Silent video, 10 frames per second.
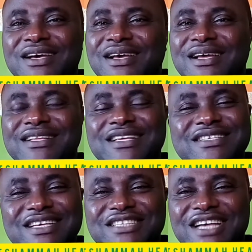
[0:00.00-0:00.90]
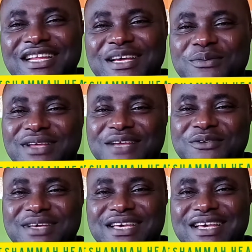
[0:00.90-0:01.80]
This is a channel we
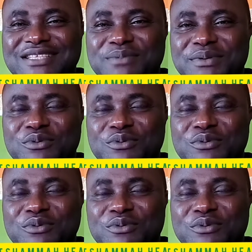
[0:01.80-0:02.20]
educate people,